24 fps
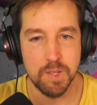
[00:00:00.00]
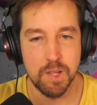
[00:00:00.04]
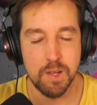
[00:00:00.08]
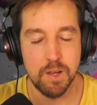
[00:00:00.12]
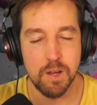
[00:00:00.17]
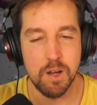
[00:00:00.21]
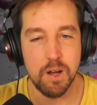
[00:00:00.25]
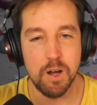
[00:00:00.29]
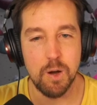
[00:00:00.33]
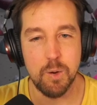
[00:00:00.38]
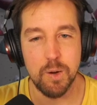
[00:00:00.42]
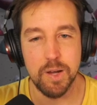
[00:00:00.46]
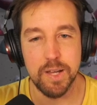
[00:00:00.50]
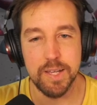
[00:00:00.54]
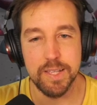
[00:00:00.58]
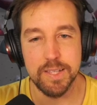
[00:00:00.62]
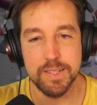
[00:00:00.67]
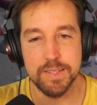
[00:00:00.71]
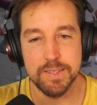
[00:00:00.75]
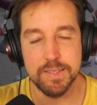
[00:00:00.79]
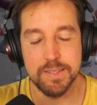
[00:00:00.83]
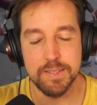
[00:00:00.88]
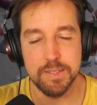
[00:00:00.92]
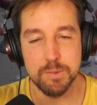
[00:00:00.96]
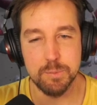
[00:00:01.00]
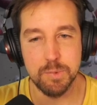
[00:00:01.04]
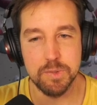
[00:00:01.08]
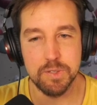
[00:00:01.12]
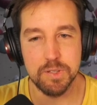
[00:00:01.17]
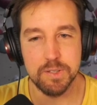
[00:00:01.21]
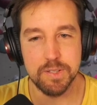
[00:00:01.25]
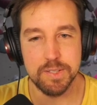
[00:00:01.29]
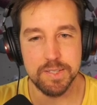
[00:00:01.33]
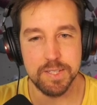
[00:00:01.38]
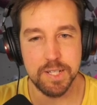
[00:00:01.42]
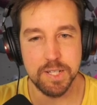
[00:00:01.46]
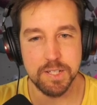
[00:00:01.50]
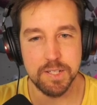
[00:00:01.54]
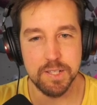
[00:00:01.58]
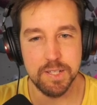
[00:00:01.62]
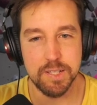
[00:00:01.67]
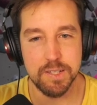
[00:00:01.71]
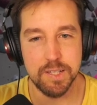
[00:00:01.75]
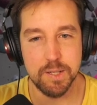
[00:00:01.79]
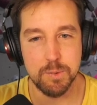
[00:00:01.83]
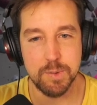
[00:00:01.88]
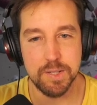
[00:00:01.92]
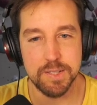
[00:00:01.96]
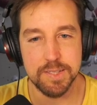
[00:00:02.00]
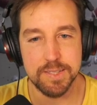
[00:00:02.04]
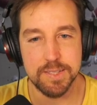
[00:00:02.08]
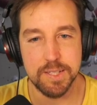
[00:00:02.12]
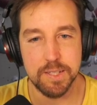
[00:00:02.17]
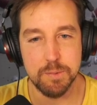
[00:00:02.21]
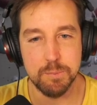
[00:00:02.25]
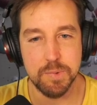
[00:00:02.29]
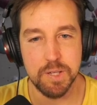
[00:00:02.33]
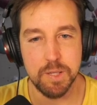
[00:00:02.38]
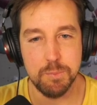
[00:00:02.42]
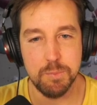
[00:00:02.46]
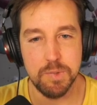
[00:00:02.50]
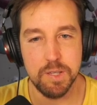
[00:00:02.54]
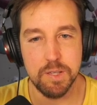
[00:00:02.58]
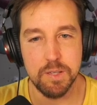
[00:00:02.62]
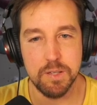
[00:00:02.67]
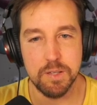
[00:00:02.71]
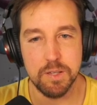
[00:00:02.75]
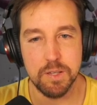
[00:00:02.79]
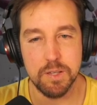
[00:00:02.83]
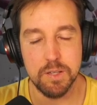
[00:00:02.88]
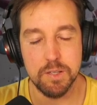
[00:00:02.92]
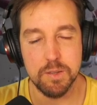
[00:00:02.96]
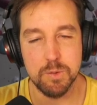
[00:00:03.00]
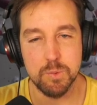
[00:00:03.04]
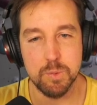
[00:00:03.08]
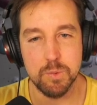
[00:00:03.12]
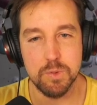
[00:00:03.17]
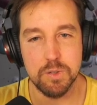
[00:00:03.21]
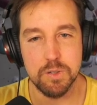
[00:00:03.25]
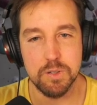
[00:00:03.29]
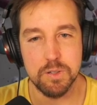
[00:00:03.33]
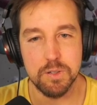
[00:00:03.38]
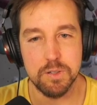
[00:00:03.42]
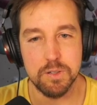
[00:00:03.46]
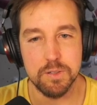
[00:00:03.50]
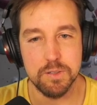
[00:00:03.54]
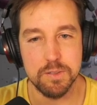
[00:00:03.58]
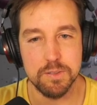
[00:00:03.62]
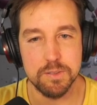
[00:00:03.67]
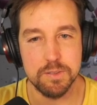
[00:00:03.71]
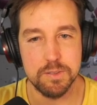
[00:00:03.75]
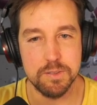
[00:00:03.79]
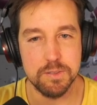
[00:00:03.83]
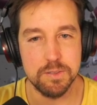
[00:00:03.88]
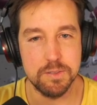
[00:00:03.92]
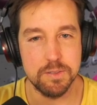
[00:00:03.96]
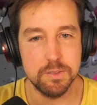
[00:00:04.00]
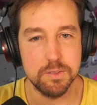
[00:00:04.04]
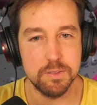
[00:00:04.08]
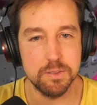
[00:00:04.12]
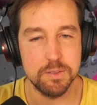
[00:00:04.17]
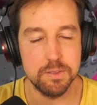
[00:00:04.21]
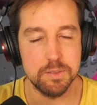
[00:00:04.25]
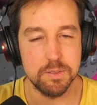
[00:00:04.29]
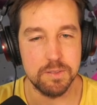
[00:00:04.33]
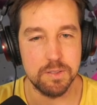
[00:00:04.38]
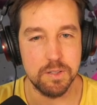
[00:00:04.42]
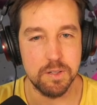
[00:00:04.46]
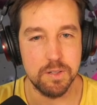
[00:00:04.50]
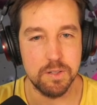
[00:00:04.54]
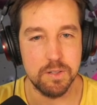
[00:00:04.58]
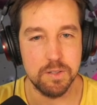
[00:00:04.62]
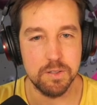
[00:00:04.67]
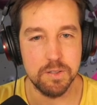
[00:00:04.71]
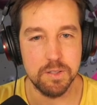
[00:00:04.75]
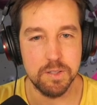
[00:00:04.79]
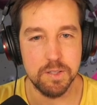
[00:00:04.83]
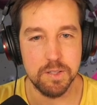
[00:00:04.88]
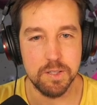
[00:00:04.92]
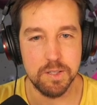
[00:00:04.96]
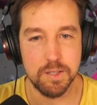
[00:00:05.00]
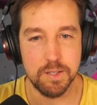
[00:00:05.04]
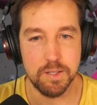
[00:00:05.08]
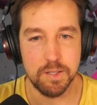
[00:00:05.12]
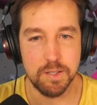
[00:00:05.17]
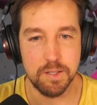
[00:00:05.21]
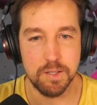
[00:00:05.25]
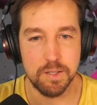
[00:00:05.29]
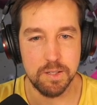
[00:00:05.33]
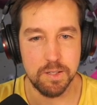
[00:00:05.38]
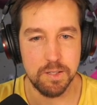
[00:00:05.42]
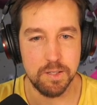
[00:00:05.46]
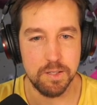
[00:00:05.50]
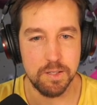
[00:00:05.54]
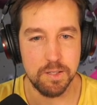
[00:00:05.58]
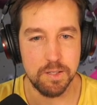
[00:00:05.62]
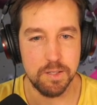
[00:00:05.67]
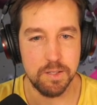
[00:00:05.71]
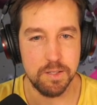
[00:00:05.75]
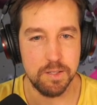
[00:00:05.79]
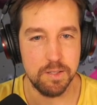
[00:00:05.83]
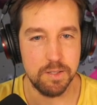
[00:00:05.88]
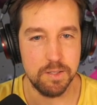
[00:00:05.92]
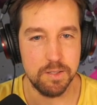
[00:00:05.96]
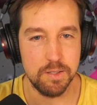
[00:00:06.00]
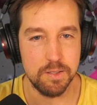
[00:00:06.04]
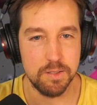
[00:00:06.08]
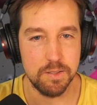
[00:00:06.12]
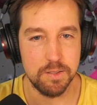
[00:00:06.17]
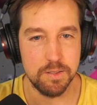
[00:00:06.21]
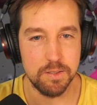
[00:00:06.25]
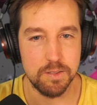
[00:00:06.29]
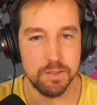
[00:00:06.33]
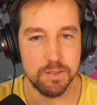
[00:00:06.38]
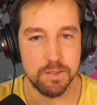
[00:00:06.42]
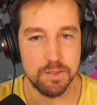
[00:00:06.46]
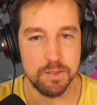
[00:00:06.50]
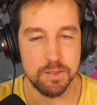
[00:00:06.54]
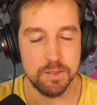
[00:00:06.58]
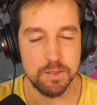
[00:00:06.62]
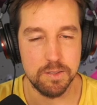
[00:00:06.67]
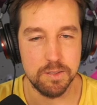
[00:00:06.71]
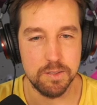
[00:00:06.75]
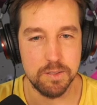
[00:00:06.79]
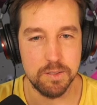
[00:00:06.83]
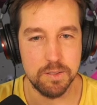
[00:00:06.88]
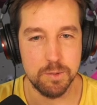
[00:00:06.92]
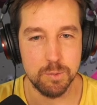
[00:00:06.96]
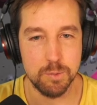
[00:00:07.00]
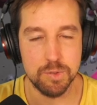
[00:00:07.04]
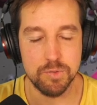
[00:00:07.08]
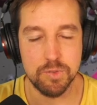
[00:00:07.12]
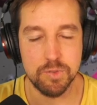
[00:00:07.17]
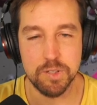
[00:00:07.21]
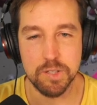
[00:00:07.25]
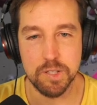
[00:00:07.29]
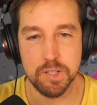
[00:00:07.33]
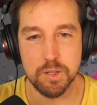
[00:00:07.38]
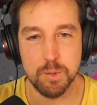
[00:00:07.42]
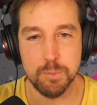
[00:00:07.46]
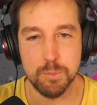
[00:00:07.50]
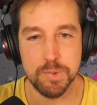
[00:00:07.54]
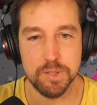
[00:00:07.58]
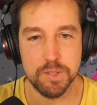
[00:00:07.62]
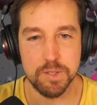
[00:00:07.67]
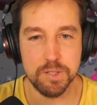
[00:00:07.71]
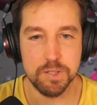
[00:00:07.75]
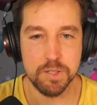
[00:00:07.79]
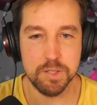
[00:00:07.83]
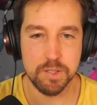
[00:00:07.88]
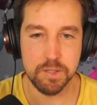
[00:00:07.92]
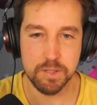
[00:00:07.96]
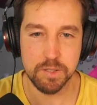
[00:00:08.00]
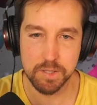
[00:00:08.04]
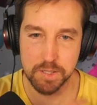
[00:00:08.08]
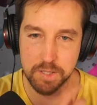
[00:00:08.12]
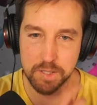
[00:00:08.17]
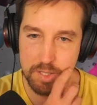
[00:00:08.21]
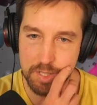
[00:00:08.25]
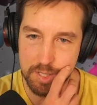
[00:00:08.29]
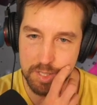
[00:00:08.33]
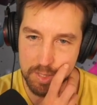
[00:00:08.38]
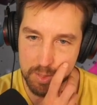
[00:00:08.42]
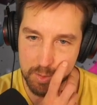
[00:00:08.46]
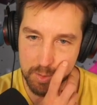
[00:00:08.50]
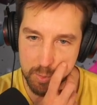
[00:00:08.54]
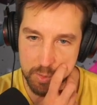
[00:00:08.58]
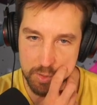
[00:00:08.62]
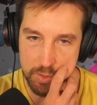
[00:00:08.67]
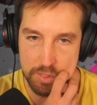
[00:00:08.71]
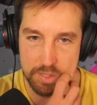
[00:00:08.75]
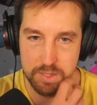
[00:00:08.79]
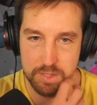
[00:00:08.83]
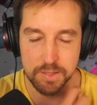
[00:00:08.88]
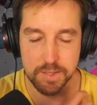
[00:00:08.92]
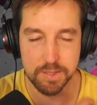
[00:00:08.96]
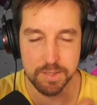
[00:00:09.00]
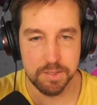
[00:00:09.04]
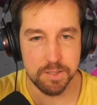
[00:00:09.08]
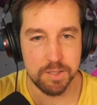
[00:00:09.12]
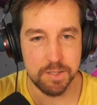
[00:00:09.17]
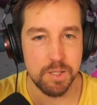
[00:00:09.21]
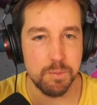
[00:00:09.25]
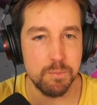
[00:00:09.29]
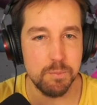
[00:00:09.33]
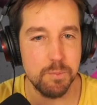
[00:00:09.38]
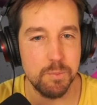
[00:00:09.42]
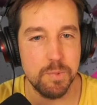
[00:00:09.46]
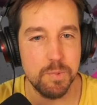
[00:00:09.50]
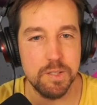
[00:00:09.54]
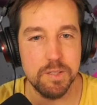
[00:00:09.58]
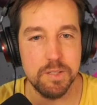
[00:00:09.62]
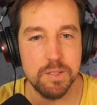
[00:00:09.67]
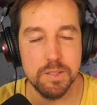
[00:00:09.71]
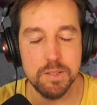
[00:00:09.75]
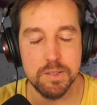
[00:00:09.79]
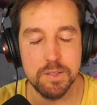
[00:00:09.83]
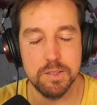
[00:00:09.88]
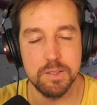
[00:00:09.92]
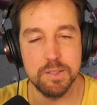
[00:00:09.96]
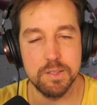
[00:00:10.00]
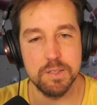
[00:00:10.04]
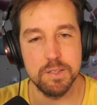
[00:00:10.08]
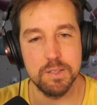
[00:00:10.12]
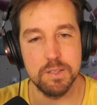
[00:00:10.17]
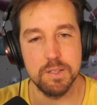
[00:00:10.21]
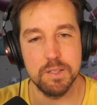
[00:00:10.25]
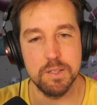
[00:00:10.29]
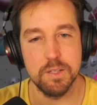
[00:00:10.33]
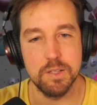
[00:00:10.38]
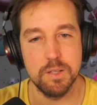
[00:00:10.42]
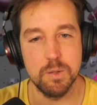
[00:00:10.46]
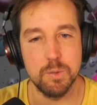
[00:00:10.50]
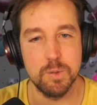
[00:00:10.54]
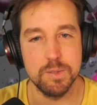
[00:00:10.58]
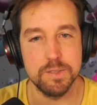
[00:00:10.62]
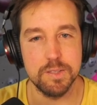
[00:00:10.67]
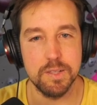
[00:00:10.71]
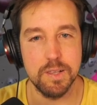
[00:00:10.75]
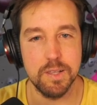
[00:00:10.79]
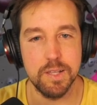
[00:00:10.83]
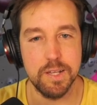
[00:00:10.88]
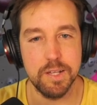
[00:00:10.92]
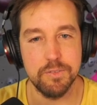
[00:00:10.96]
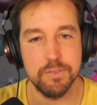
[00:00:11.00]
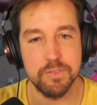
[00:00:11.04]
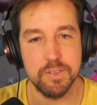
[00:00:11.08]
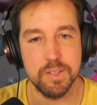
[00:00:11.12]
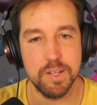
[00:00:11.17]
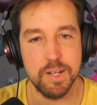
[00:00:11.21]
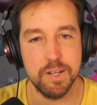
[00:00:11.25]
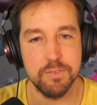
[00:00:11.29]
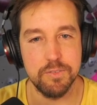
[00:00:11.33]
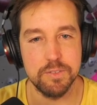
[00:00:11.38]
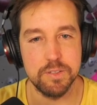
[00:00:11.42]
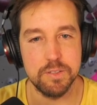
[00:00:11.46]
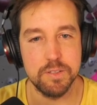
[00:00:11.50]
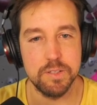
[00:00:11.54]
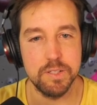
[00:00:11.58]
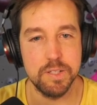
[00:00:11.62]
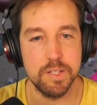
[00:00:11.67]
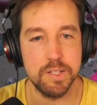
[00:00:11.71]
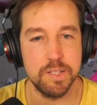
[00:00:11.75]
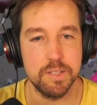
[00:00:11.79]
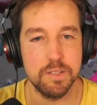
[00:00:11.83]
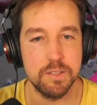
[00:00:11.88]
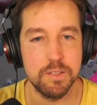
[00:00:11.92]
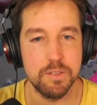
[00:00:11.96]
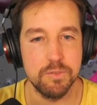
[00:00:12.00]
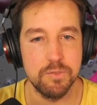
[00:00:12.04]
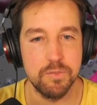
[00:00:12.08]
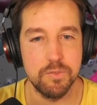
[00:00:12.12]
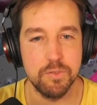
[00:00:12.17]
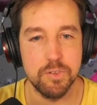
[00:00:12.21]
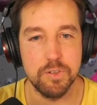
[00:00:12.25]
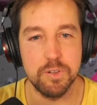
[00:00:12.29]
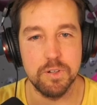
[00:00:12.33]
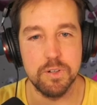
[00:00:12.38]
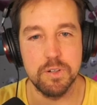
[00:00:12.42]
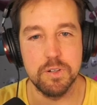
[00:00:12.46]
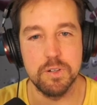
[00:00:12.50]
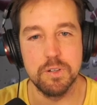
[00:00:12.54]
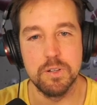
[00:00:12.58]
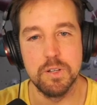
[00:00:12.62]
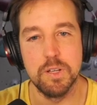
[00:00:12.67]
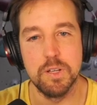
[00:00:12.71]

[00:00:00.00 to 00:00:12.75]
Oh, and this boulder is actually the one set by me. It was on... it was for the competition that was in this gym, but it was left after that for